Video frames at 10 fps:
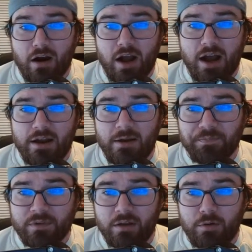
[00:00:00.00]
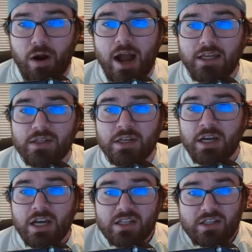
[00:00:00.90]
And the Rockies
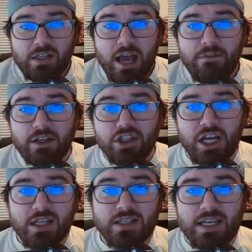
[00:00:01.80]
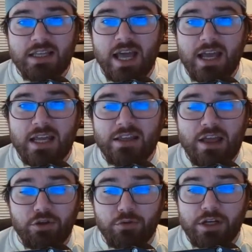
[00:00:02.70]
still having a chance in that
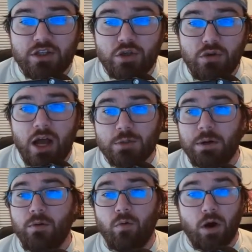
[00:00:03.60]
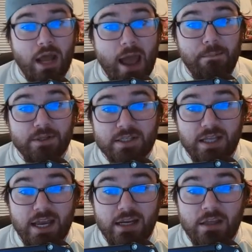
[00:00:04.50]
3-2 loss. But what happens
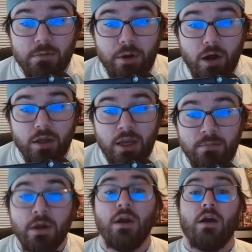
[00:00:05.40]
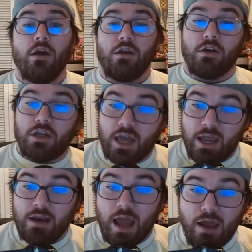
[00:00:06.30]
late in the ballgame? You
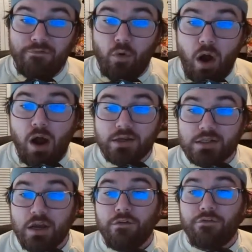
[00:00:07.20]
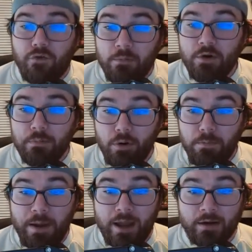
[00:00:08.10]
can't have walks from your
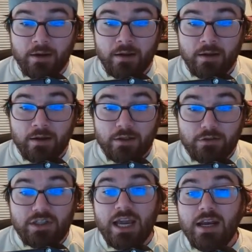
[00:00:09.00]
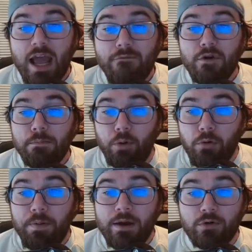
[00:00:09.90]
bullpen. You can't have your
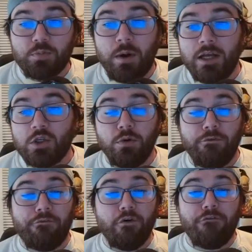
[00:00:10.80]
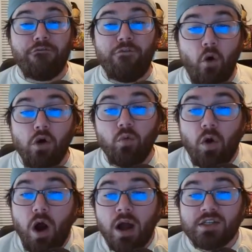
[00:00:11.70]
bullpen responsible for 4
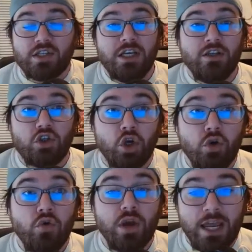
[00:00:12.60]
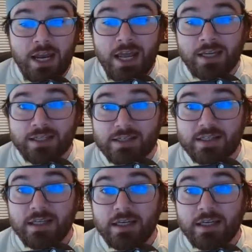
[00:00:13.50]
walks in 2 innings.